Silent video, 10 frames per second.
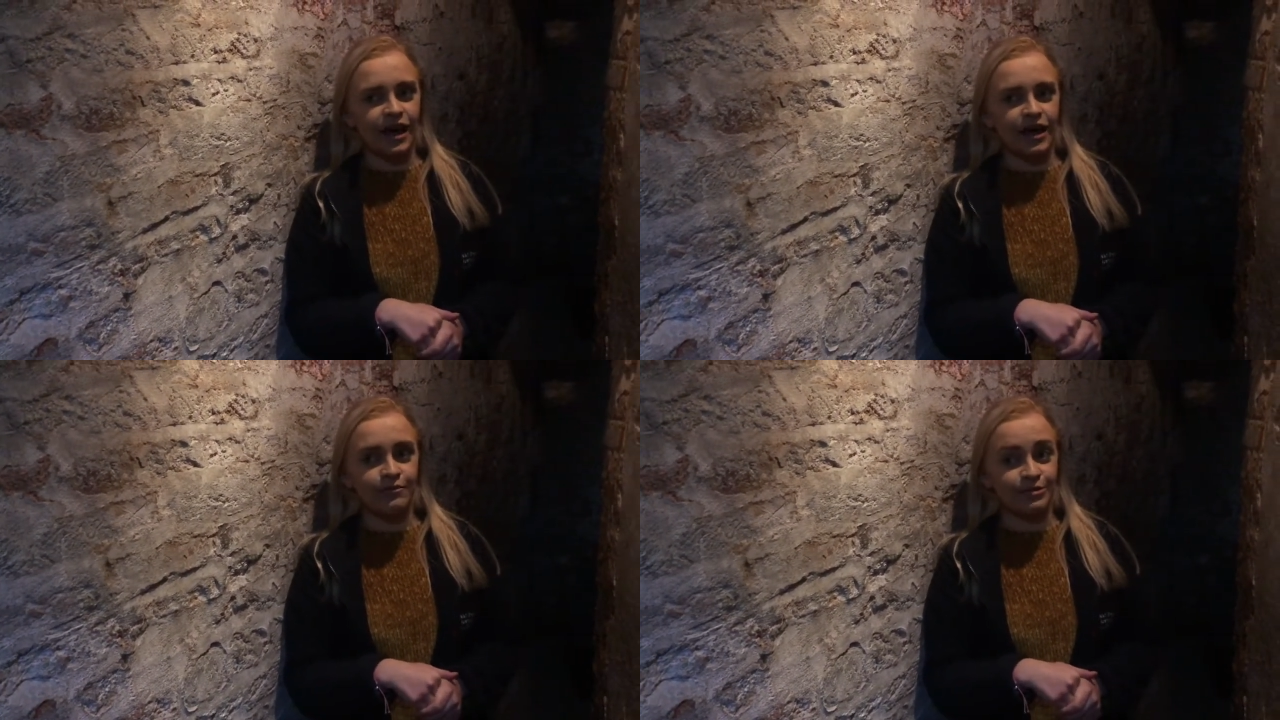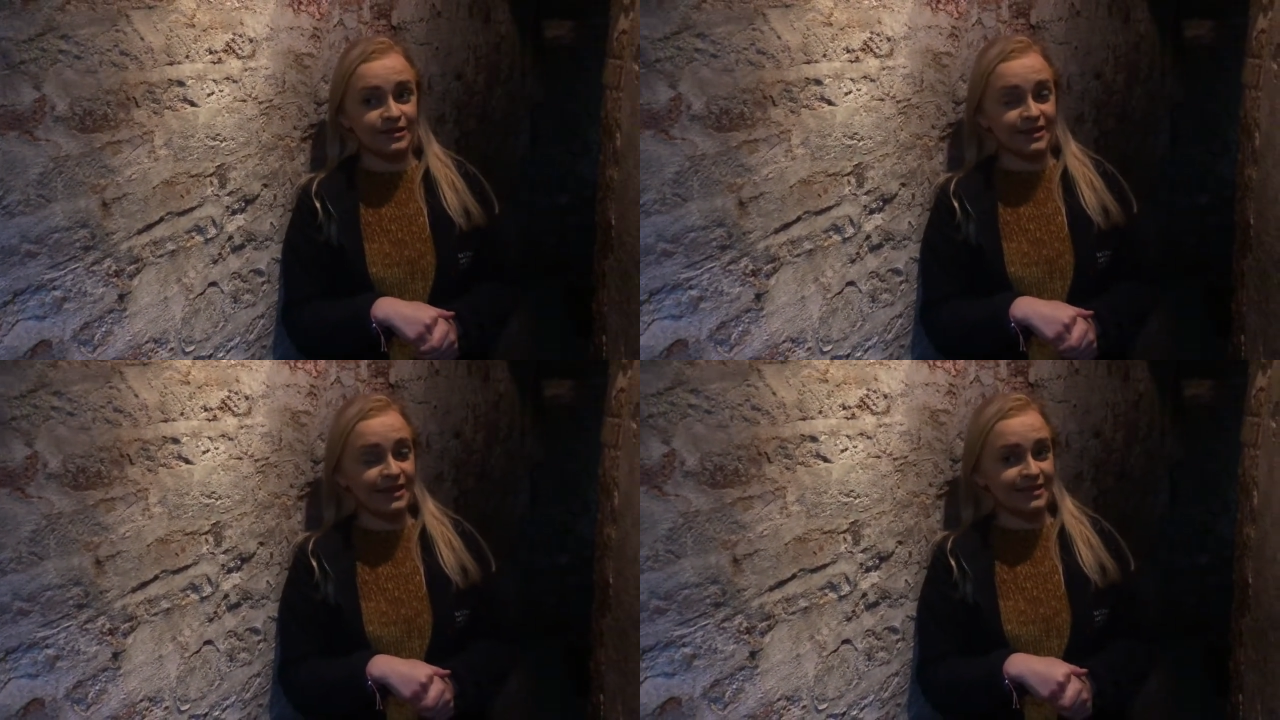it was a
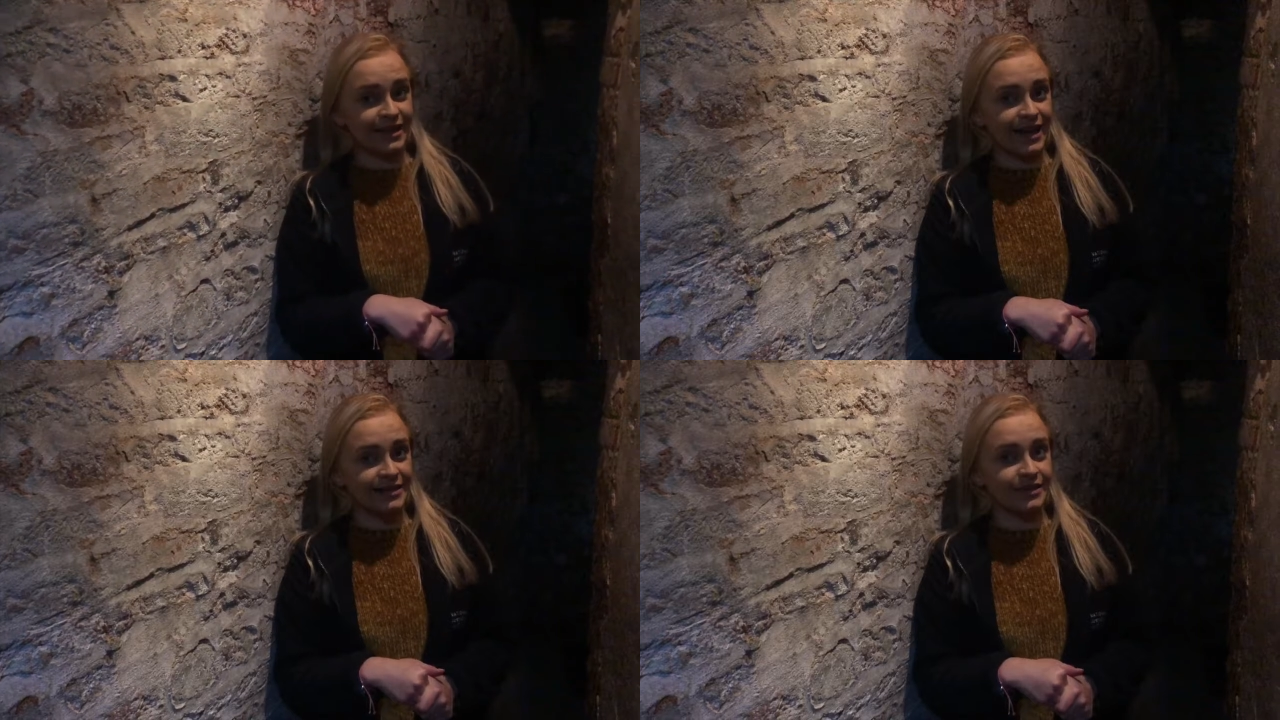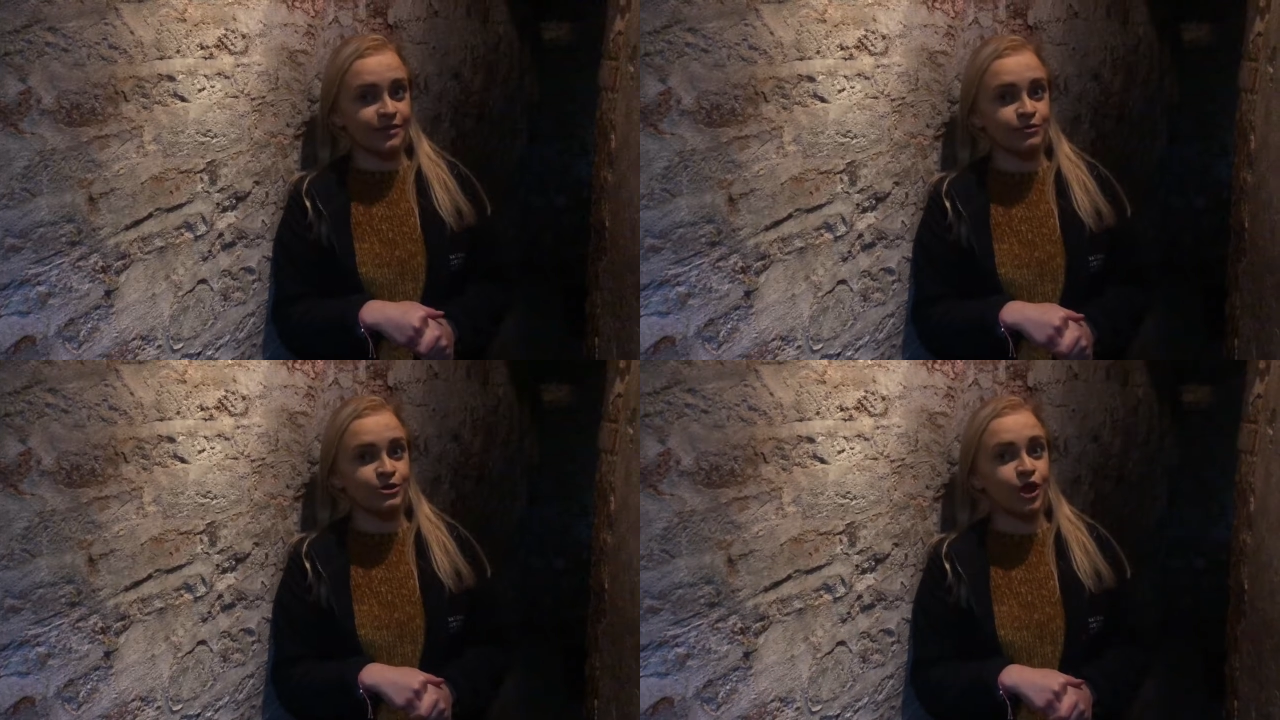Saturday, so
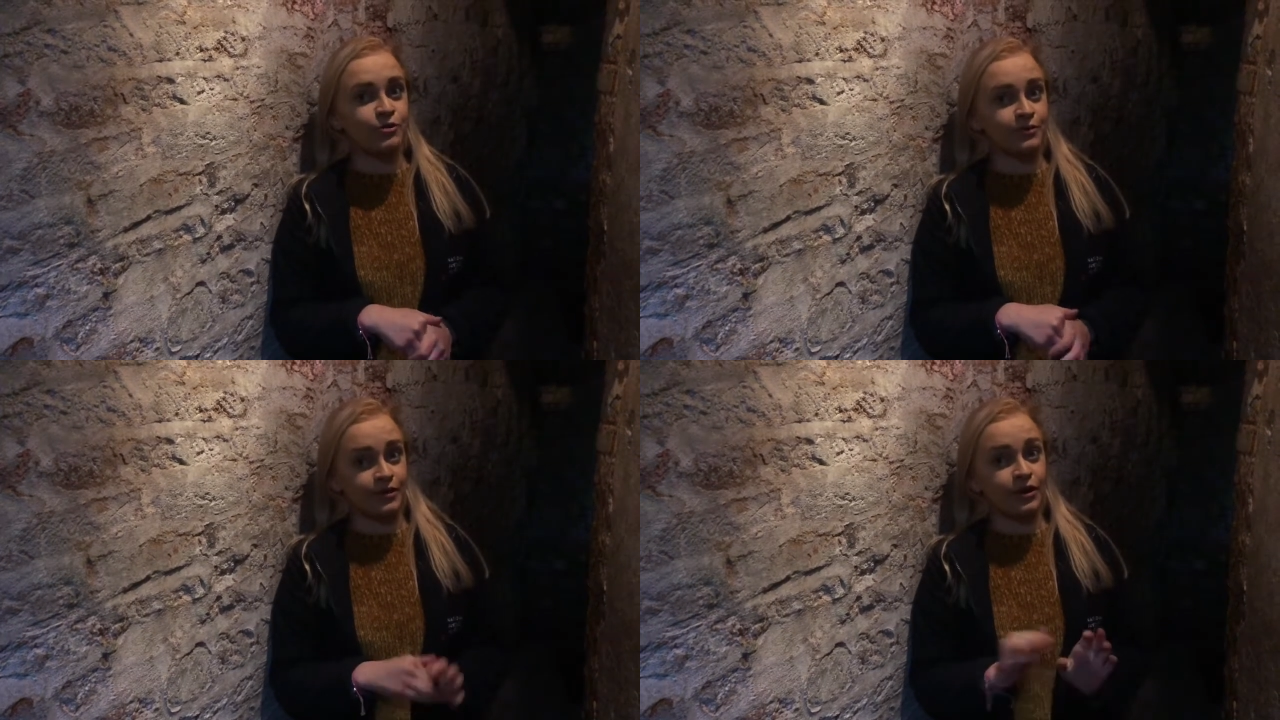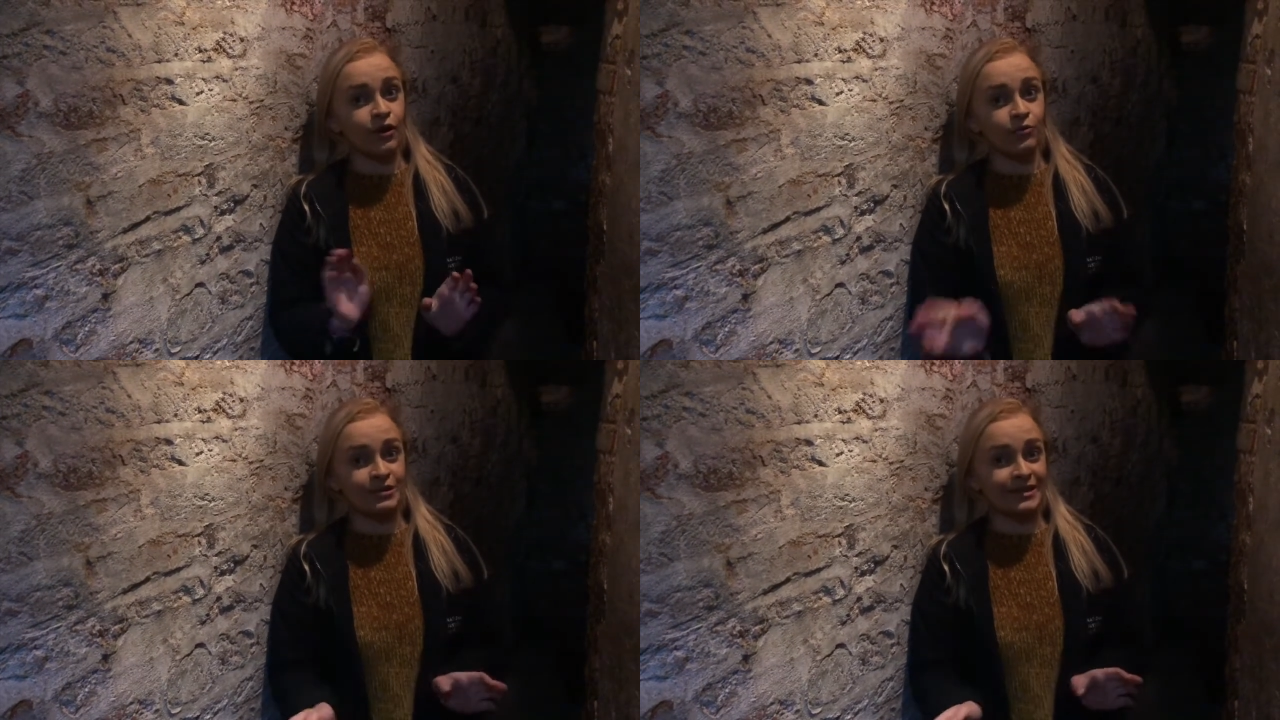there was no
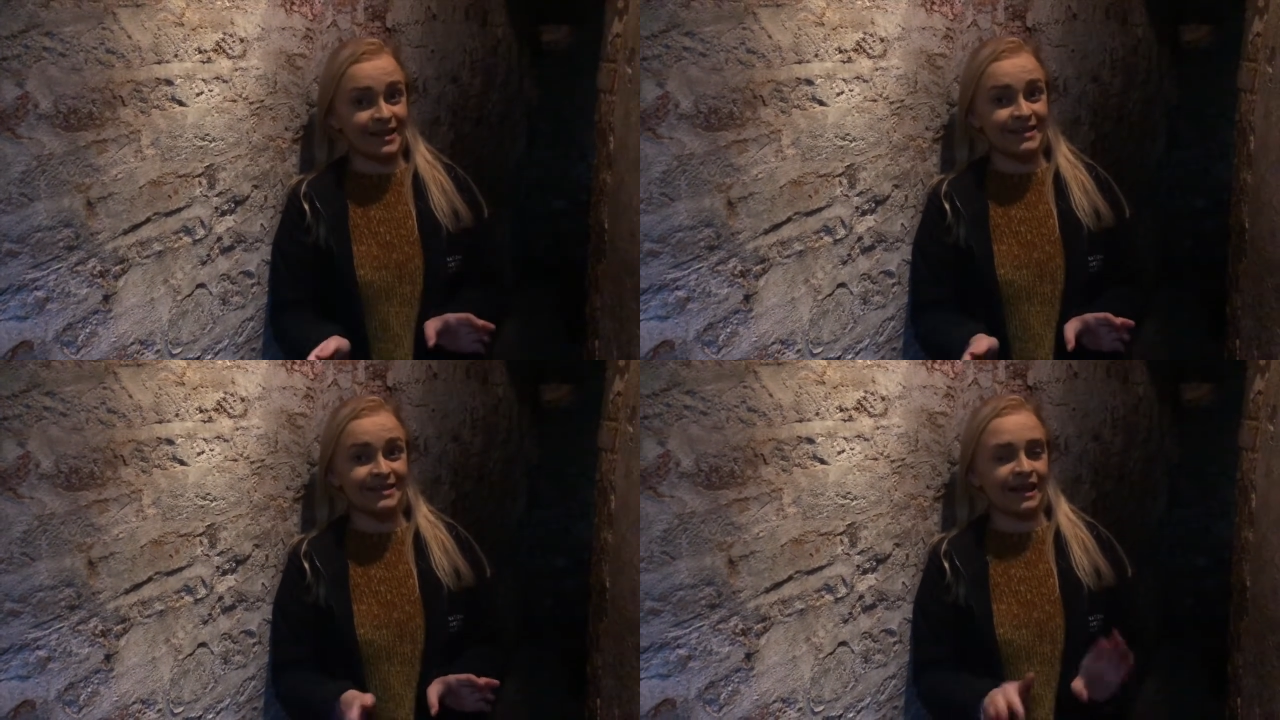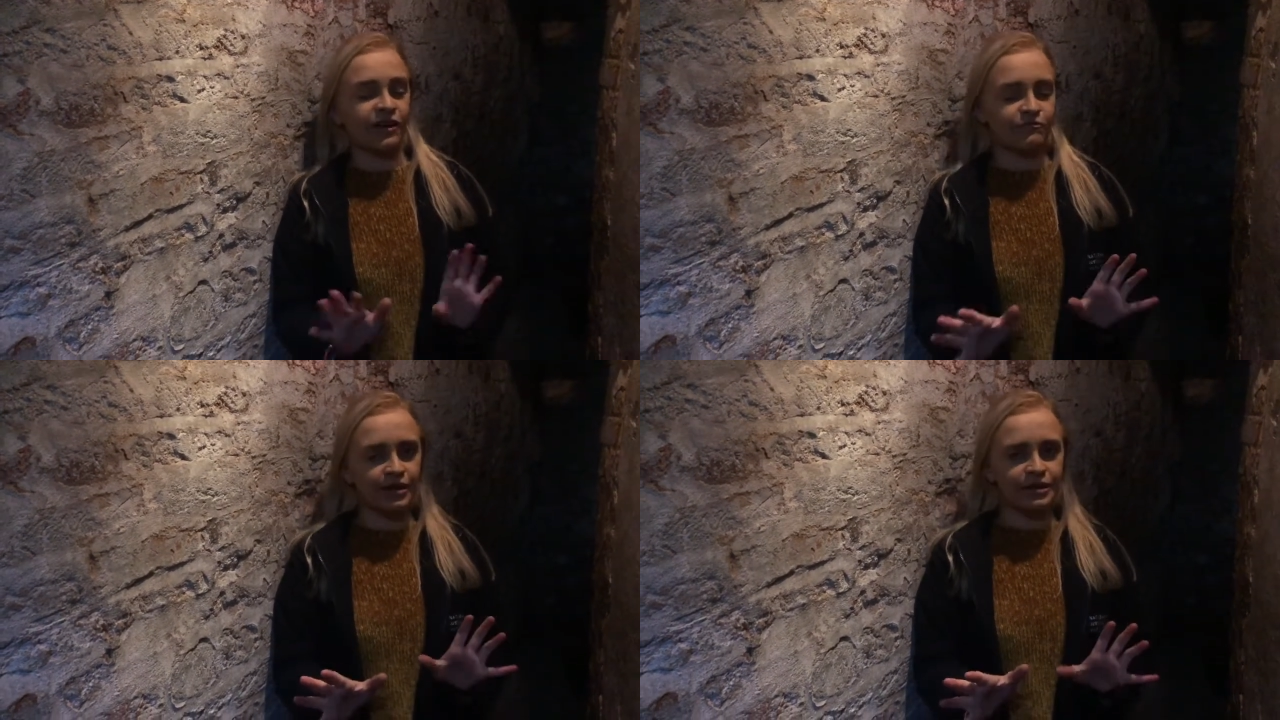upstairs
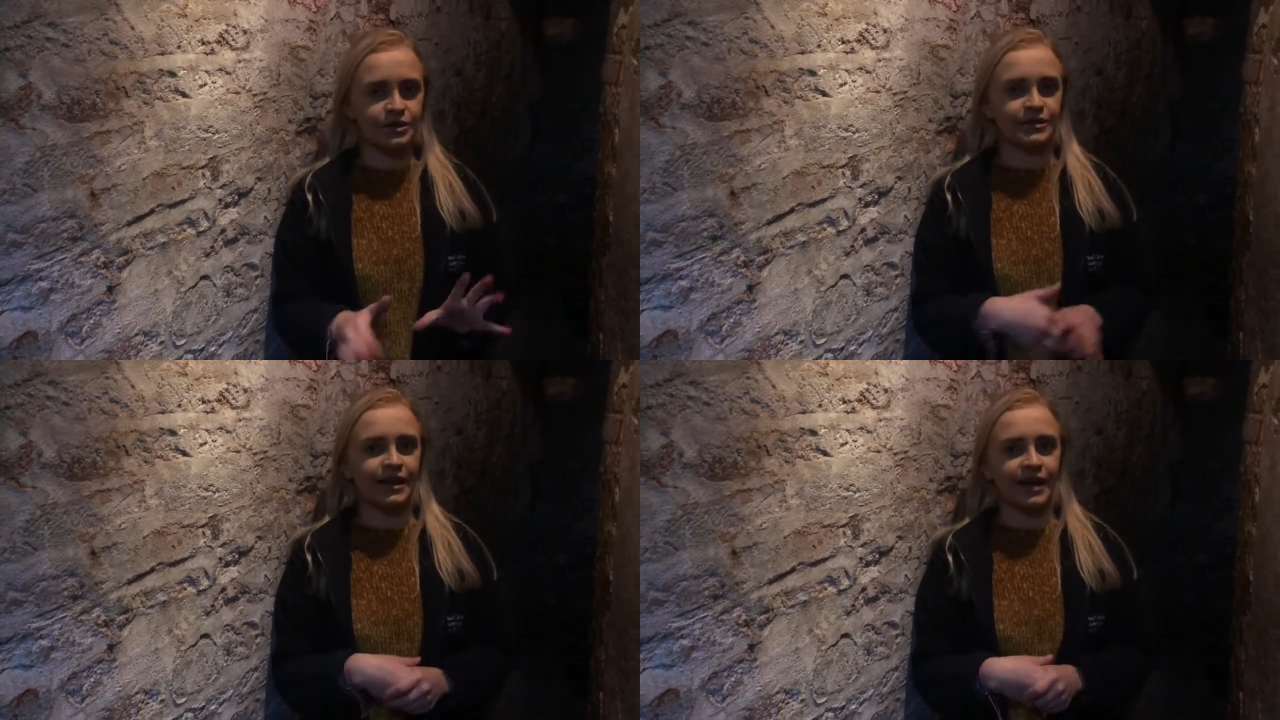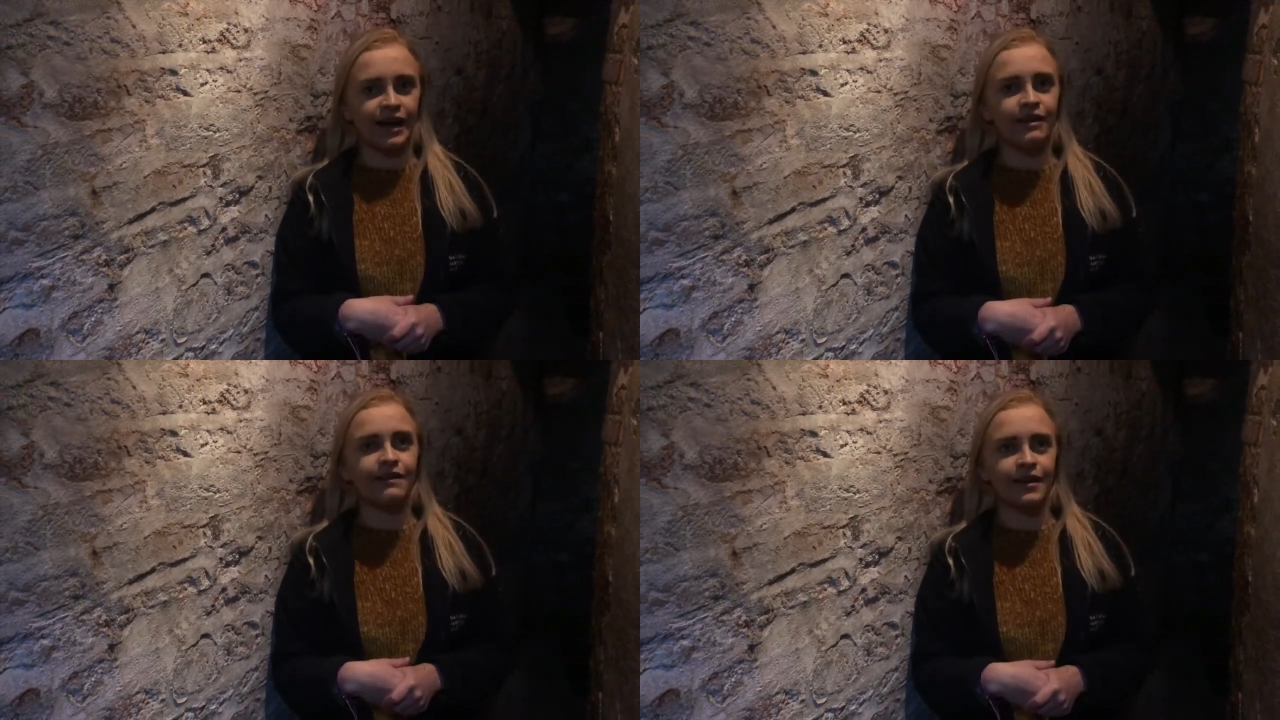staff, managers, that
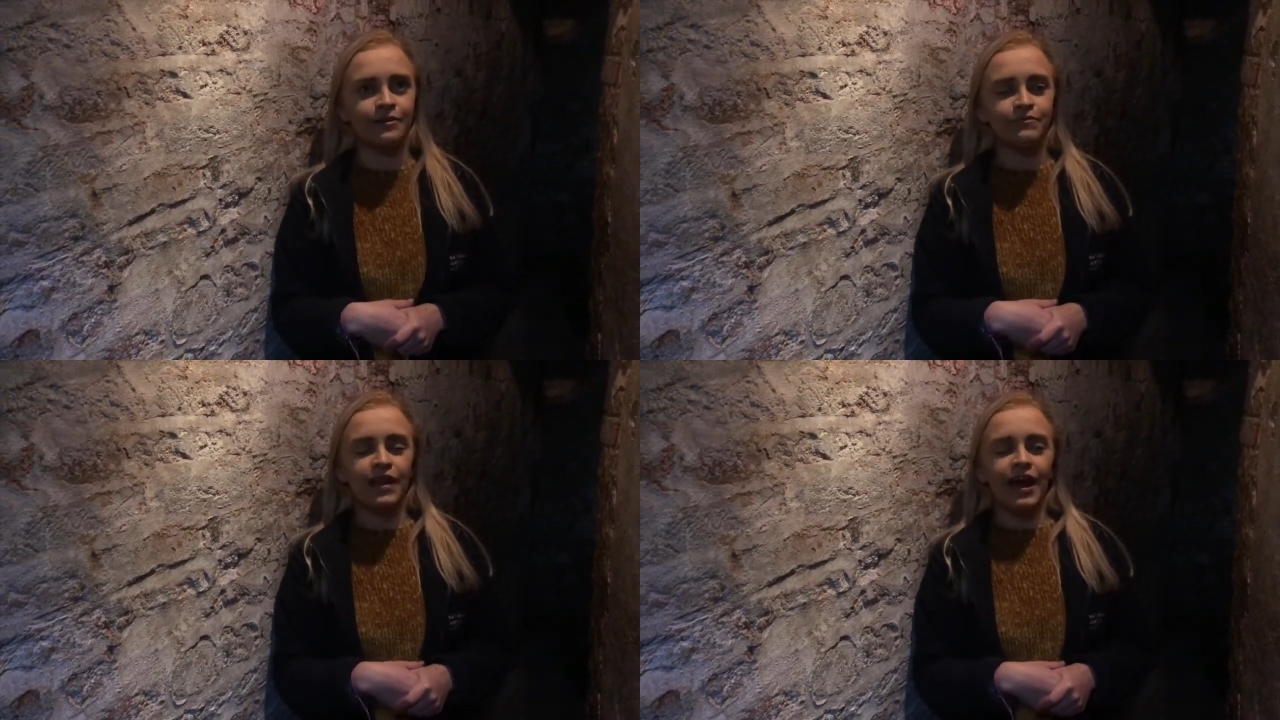kind of thing.